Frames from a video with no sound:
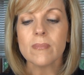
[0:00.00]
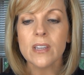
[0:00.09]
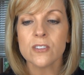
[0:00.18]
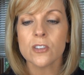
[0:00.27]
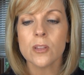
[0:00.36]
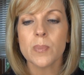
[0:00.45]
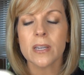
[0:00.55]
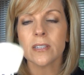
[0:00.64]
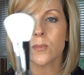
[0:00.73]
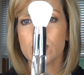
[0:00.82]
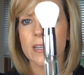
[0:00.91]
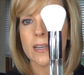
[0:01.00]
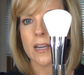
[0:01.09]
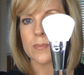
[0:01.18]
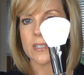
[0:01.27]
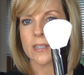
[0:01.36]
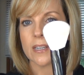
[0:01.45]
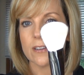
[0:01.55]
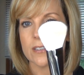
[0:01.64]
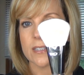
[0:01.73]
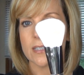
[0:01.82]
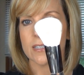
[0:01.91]
So the biggest one that comes in here
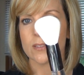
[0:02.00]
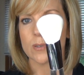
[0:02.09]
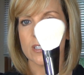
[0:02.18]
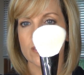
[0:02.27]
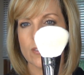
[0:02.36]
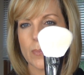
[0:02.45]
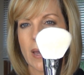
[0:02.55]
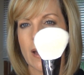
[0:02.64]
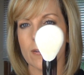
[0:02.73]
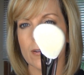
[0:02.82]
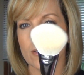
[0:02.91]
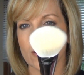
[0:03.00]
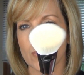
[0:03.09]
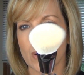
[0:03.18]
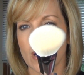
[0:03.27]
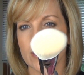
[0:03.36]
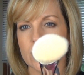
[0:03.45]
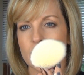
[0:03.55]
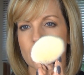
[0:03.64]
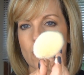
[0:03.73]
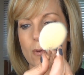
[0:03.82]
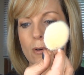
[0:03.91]
is this, which is for powder or
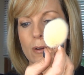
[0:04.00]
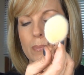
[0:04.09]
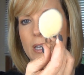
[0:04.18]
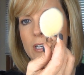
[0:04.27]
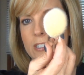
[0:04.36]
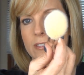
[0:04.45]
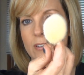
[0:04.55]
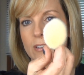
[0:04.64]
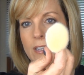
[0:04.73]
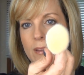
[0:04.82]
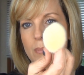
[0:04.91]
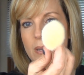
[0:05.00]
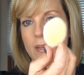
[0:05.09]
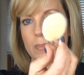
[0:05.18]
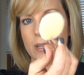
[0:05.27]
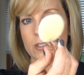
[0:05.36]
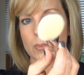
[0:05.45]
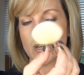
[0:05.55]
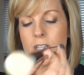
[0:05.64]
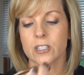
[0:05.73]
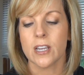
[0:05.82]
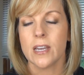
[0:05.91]
bronzer or blush if you like a big blush
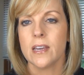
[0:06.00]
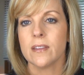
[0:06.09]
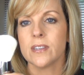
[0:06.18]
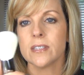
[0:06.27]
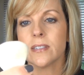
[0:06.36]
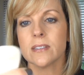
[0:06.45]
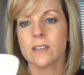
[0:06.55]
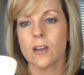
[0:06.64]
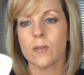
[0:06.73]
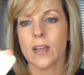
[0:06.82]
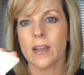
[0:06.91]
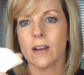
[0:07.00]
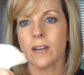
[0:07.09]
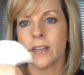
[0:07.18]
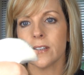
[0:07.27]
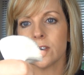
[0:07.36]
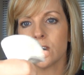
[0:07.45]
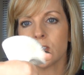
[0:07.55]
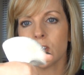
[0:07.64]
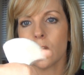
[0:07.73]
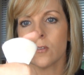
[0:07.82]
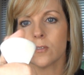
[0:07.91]
brush. This is goat hair. It is
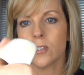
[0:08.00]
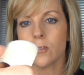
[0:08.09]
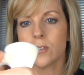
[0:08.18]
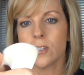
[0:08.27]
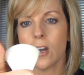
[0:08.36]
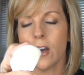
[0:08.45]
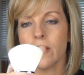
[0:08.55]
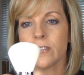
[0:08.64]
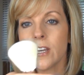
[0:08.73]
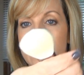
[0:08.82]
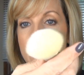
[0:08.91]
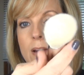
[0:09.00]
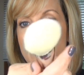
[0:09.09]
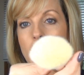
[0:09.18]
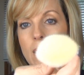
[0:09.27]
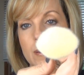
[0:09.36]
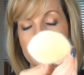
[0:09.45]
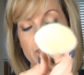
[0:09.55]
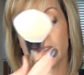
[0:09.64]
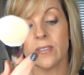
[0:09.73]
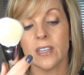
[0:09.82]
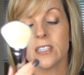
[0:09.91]
so, so soft.
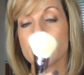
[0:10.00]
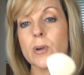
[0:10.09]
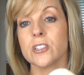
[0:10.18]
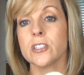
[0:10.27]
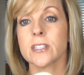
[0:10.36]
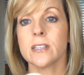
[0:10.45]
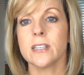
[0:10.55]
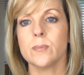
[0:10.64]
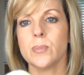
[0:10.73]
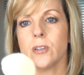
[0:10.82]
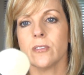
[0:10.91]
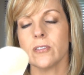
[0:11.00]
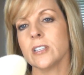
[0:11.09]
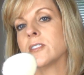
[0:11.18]
These brushes clean beautifully.